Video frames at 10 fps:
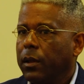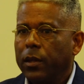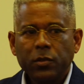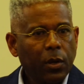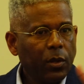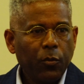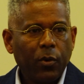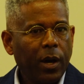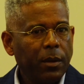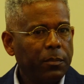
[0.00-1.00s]
There's only
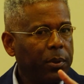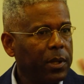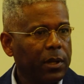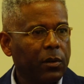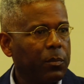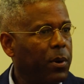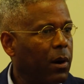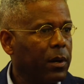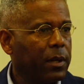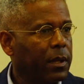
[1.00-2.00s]
one political
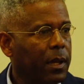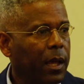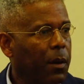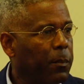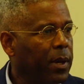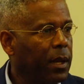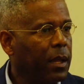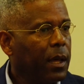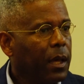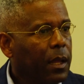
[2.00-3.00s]
party that have been
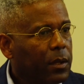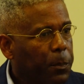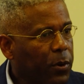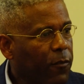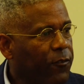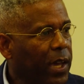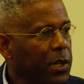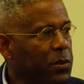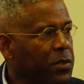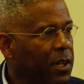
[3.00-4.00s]
the
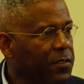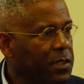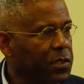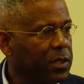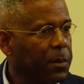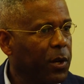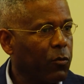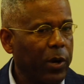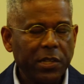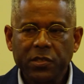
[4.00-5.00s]
purveyors of
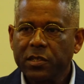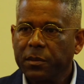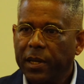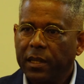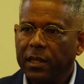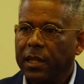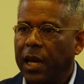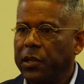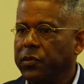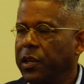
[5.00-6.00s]
systemic racism in the
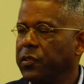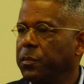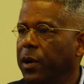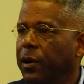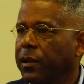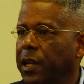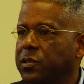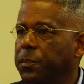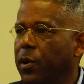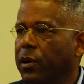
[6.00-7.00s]
United States of America.
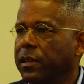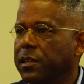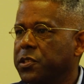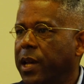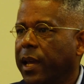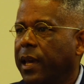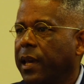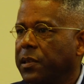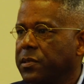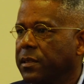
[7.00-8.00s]
That's the party of the
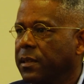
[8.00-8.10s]
jackass.